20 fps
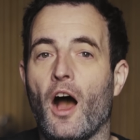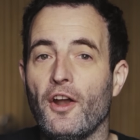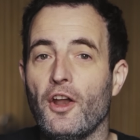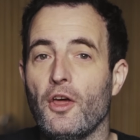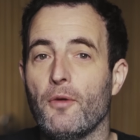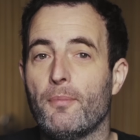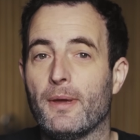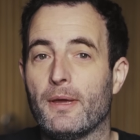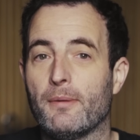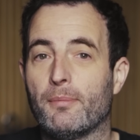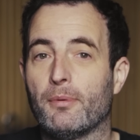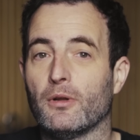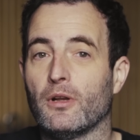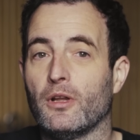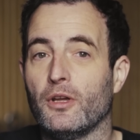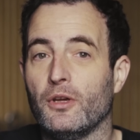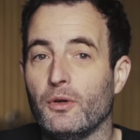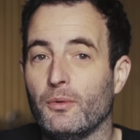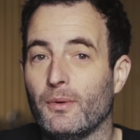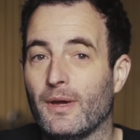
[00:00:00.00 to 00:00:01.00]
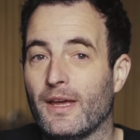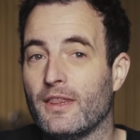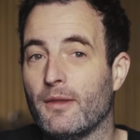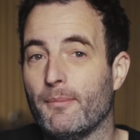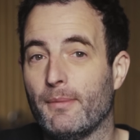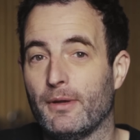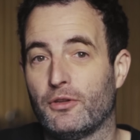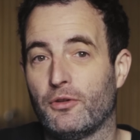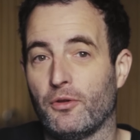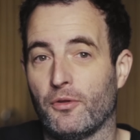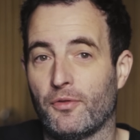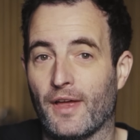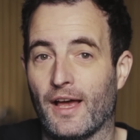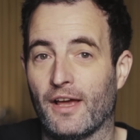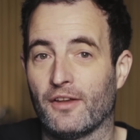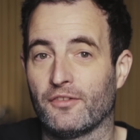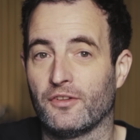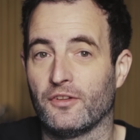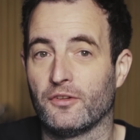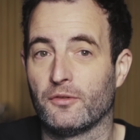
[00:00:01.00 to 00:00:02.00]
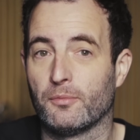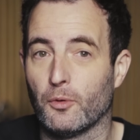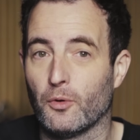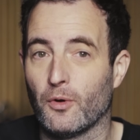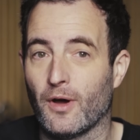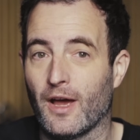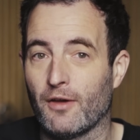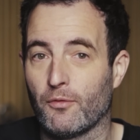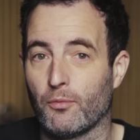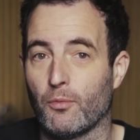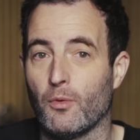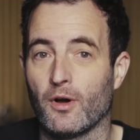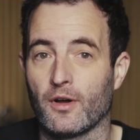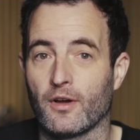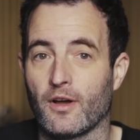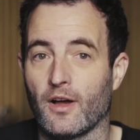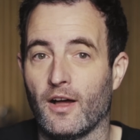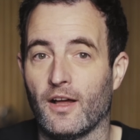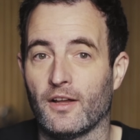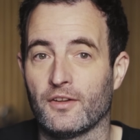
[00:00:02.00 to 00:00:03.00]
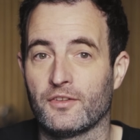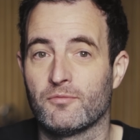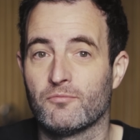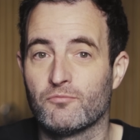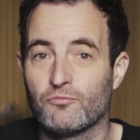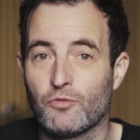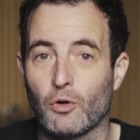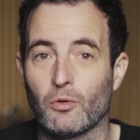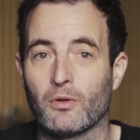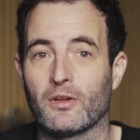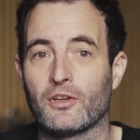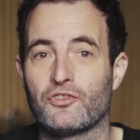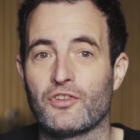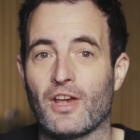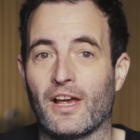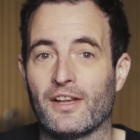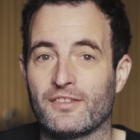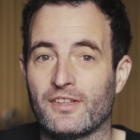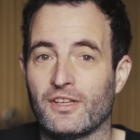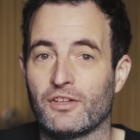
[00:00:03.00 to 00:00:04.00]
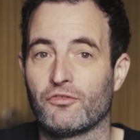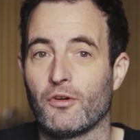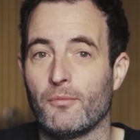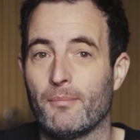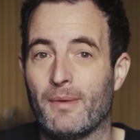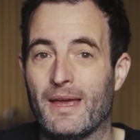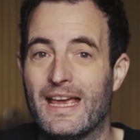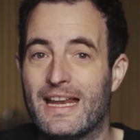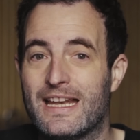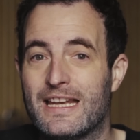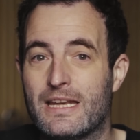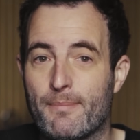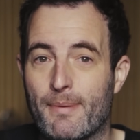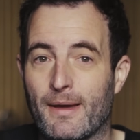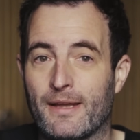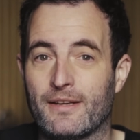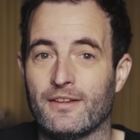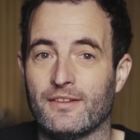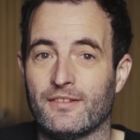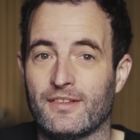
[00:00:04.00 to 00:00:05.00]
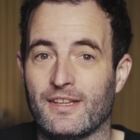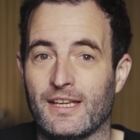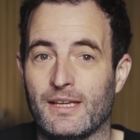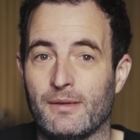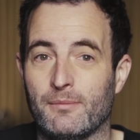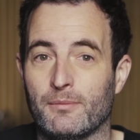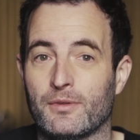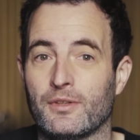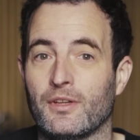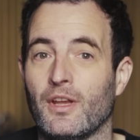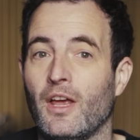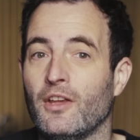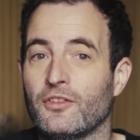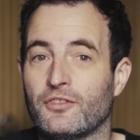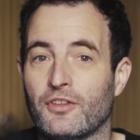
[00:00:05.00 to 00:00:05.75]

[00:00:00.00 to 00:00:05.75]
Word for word: I know people who in the mid 2000s bought F1 cars, rolling chassis from independent teams.